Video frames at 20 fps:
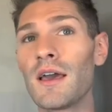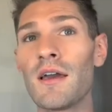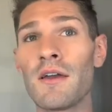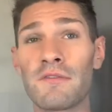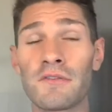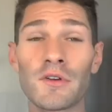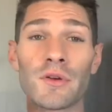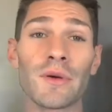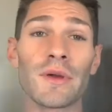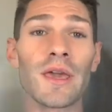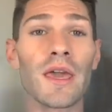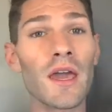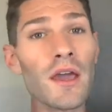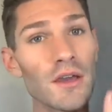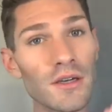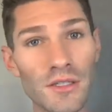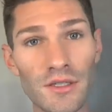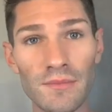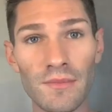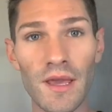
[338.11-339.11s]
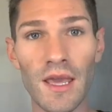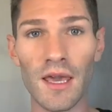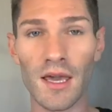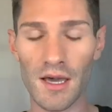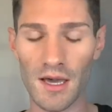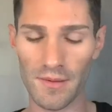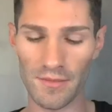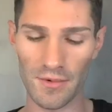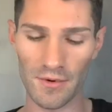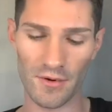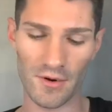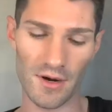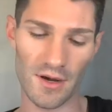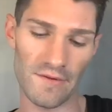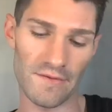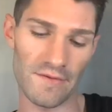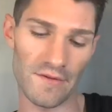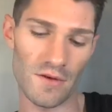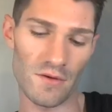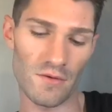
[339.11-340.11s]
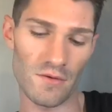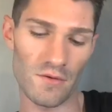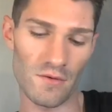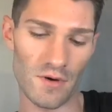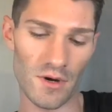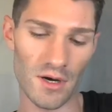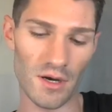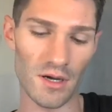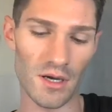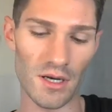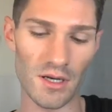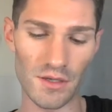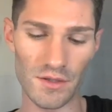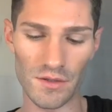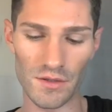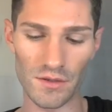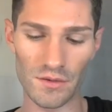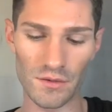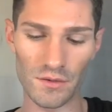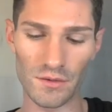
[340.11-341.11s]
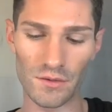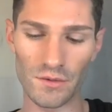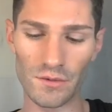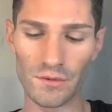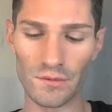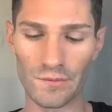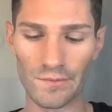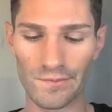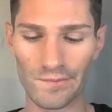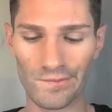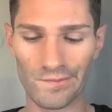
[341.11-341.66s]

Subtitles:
if you're doing character makeup, or if you are going to do